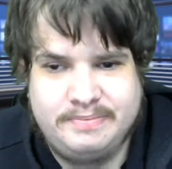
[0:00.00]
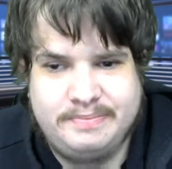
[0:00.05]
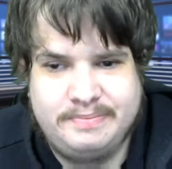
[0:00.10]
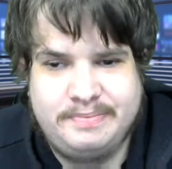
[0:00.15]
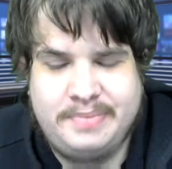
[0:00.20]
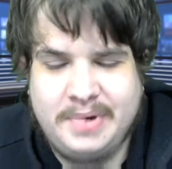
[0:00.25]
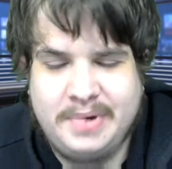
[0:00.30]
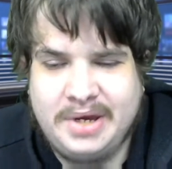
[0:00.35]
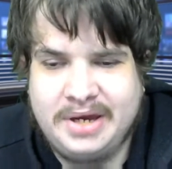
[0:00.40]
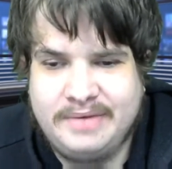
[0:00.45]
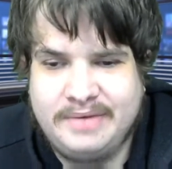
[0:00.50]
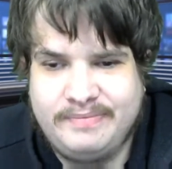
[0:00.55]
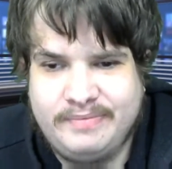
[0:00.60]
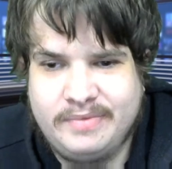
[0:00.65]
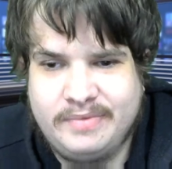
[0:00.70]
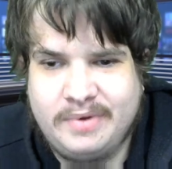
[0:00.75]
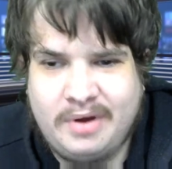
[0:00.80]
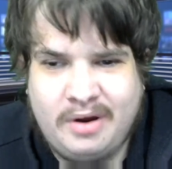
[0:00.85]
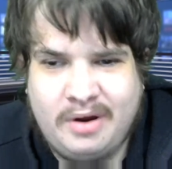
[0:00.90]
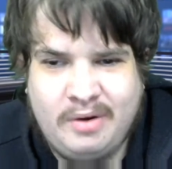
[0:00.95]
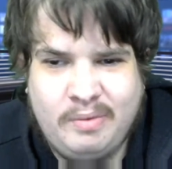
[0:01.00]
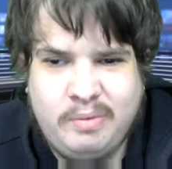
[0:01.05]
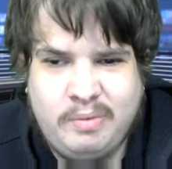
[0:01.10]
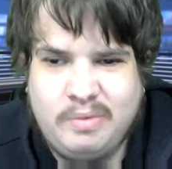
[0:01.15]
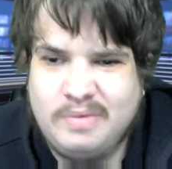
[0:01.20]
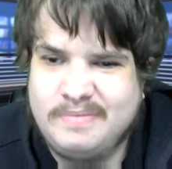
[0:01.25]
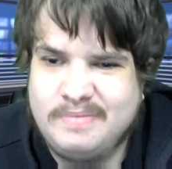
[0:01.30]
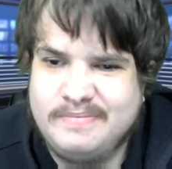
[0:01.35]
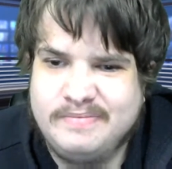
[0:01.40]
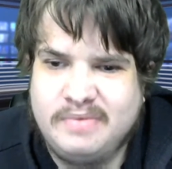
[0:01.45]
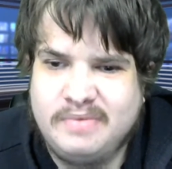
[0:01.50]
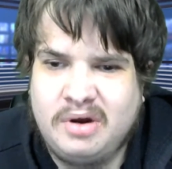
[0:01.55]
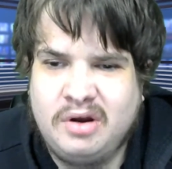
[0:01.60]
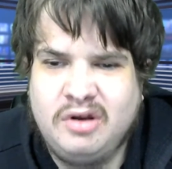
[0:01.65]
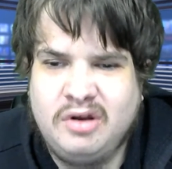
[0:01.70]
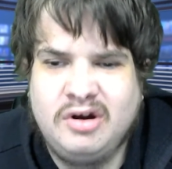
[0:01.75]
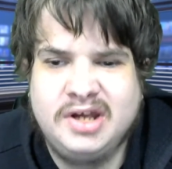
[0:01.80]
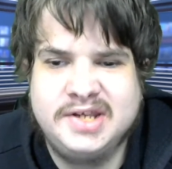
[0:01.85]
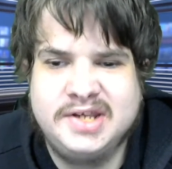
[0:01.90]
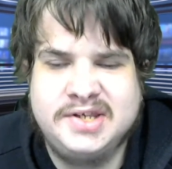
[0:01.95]
but I I
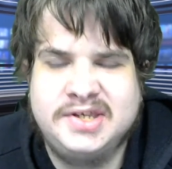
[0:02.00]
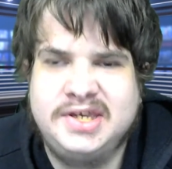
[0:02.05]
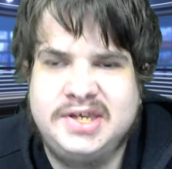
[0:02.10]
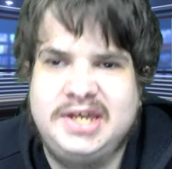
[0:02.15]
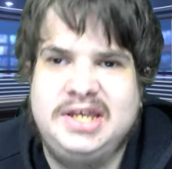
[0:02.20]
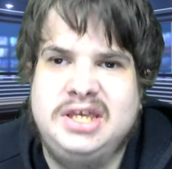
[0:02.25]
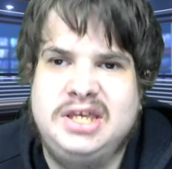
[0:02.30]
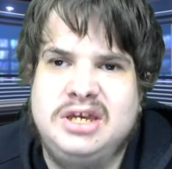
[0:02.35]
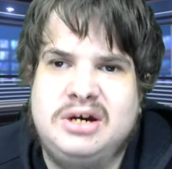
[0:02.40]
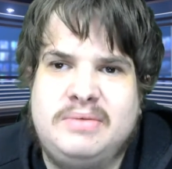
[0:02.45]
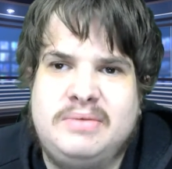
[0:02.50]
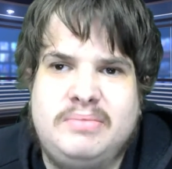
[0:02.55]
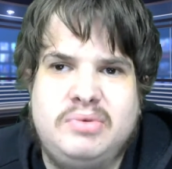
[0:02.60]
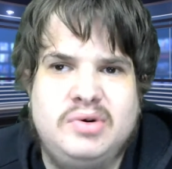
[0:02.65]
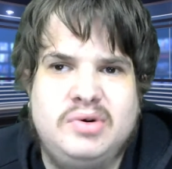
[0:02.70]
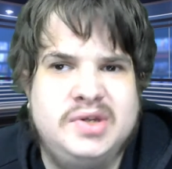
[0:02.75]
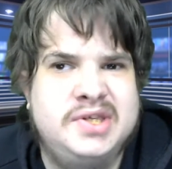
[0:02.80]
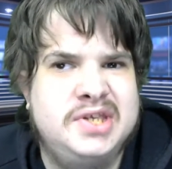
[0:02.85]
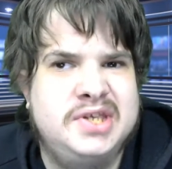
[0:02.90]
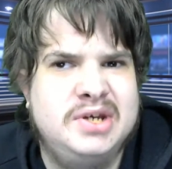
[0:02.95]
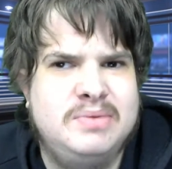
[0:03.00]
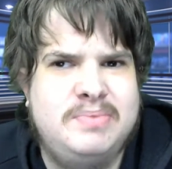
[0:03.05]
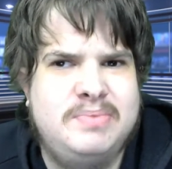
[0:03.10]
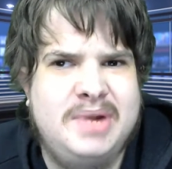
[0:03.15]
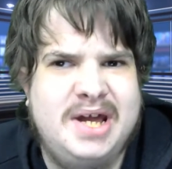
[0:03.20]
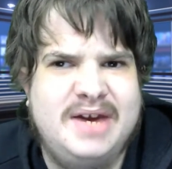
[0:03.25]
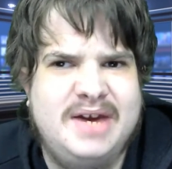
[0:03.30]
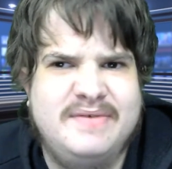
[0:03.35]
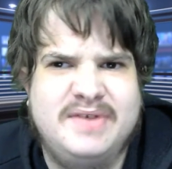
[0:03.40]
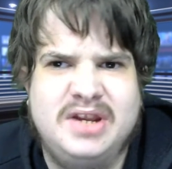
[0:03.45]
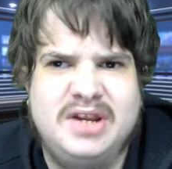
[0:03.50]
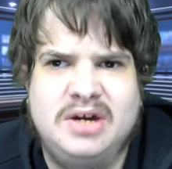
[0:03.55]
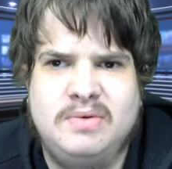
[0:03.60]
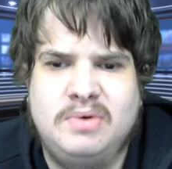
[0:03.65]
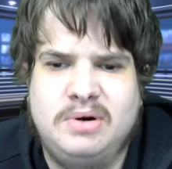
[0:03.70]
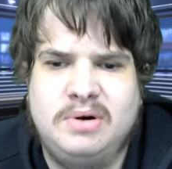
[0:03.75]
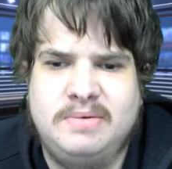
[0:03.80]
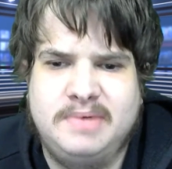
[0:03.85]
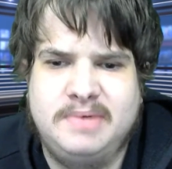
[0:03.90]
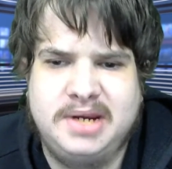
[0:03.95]
like to see the young boys still play, if you know
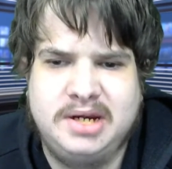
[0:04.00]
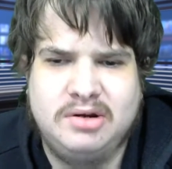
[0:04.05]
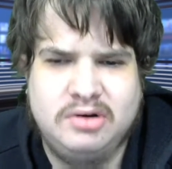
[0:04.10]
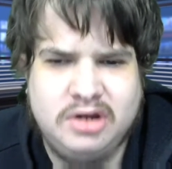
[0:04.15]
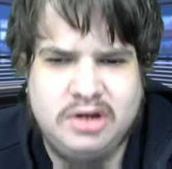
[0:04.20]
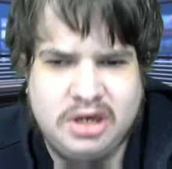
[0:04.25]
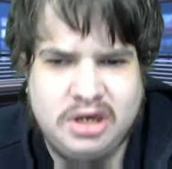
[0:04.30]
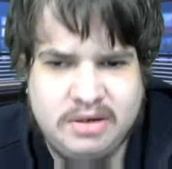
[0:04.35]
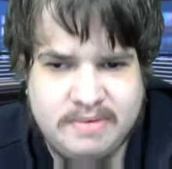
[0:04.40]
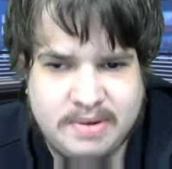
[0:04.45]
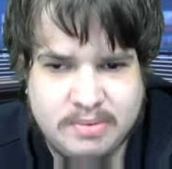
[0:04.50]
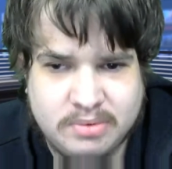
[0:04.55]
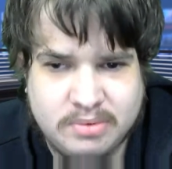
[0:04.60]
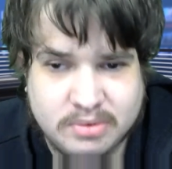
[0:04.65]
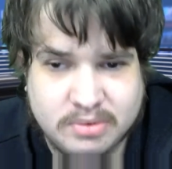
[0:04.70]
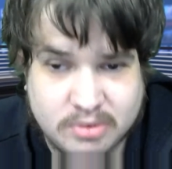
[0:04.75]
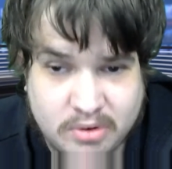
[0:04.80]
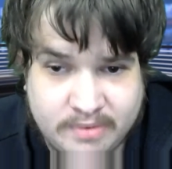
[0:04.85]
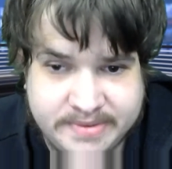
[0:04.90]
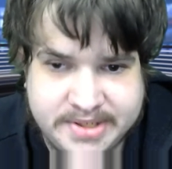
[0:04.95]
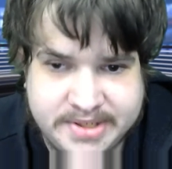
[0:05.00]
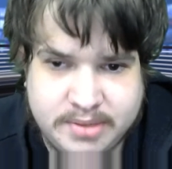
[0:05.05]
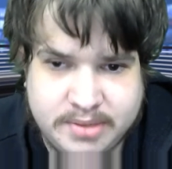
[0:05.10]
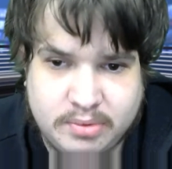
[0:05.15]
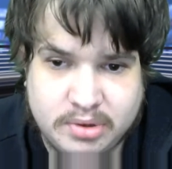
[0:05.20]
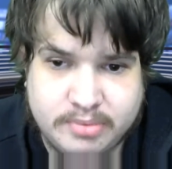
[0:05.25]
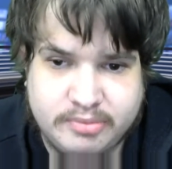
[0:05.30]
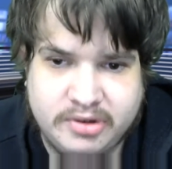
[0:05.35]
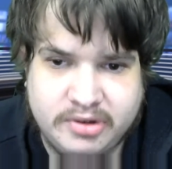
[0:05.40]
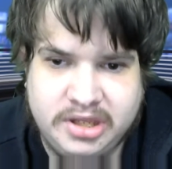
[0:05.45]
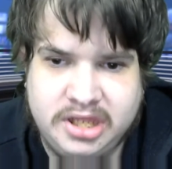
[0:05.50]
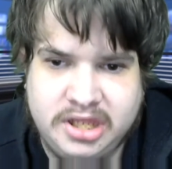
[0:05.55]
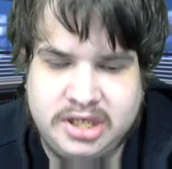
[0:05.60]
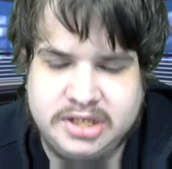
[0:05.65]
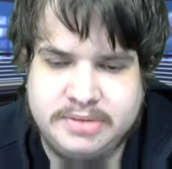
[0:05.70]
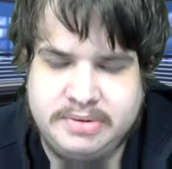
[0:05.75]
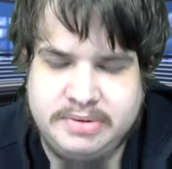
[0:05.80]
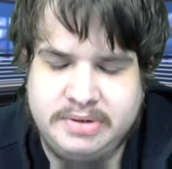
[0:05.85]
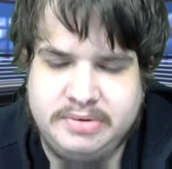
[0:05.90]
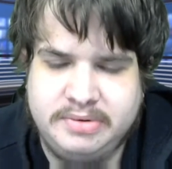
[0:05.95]
what I mean. I know they obviously want to bring the
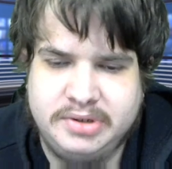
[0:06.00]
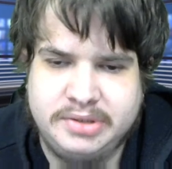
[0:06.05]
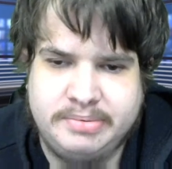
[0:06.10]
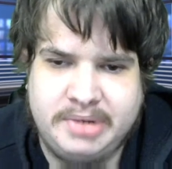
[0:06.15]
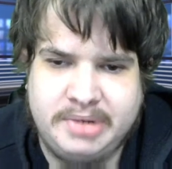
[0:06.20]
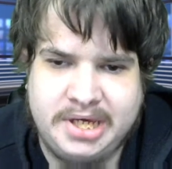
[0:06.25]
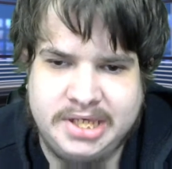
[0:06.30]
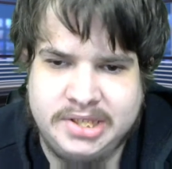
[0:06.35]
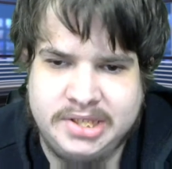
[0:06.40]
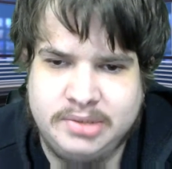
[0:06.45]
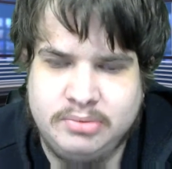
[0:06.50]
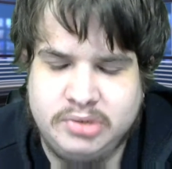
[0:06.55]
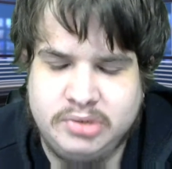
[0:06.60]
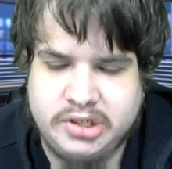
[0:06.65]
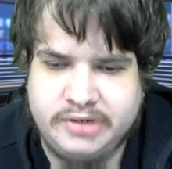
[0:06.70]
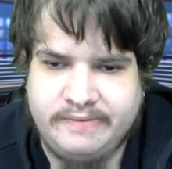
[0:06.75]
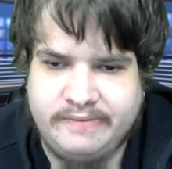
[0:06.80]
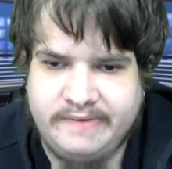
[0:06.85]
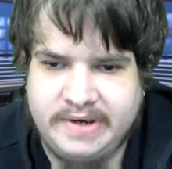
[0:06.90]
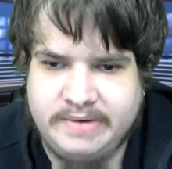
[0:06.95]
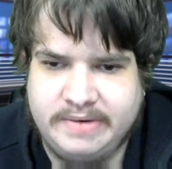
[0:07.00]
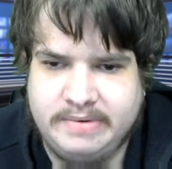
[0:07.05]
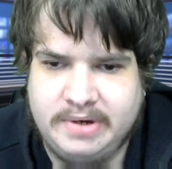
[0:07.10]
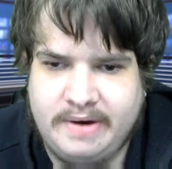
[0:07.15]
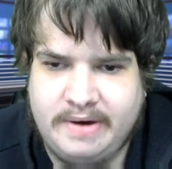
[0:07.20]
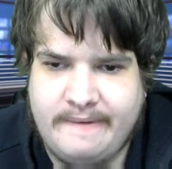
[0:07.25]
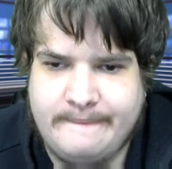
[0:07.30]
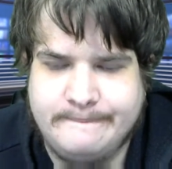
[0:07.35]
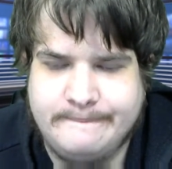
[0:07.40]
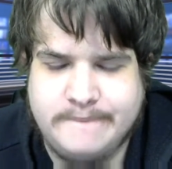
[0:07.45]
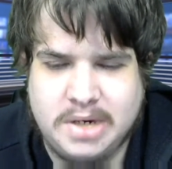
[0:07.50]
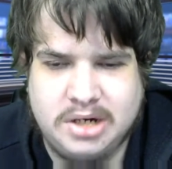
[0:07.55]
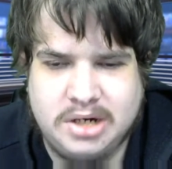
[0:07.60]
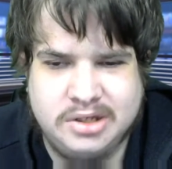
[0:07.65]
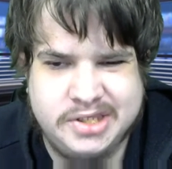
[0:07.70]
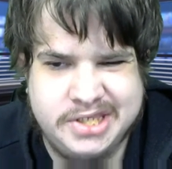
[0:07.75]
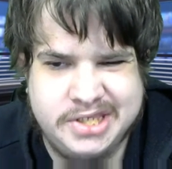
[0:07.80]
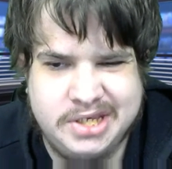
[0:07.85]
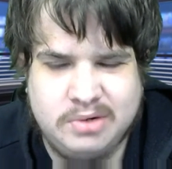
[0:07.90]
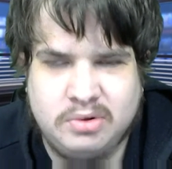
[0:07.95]
experienced players in, which is fair enough, but I
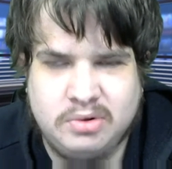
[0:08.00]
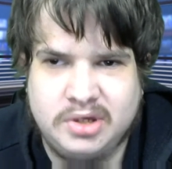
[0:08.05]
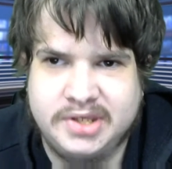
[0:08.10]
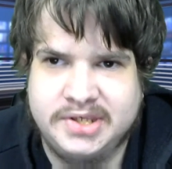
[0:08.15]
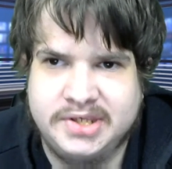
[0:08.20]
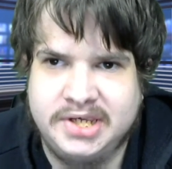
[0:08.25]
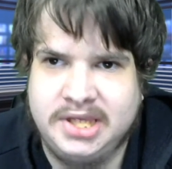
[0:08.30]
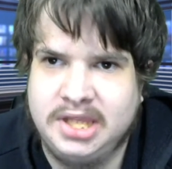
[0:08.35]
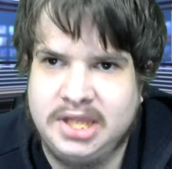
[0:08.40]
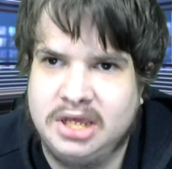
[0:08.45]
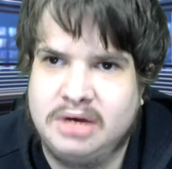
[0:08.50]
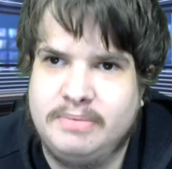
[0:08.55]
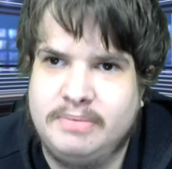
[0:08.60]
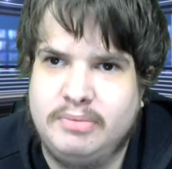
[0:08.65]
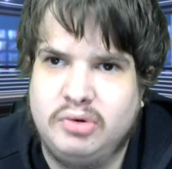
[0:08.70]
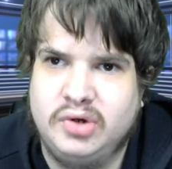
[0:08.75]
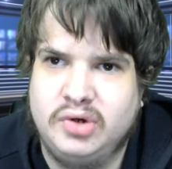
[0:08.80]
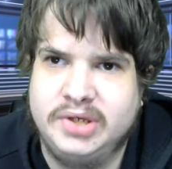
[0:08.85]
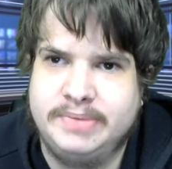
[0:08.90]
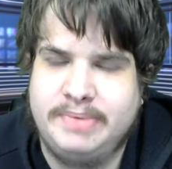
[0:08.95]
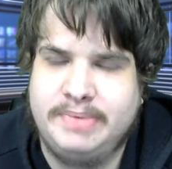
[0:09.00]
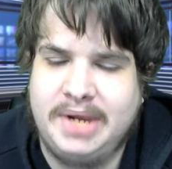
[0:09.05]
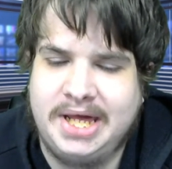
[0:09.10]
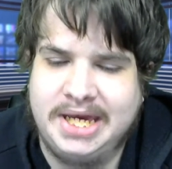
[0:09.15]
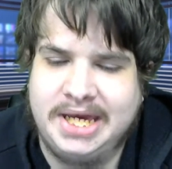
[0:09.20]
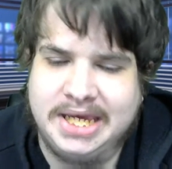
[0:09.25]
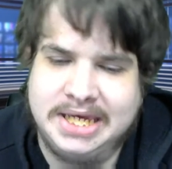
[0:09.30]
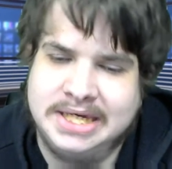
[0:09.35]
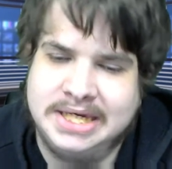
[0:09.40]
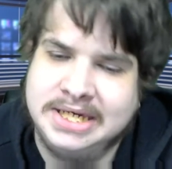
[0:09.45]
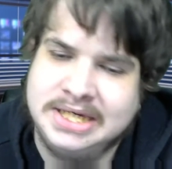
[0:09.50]
still like to see the young boys play.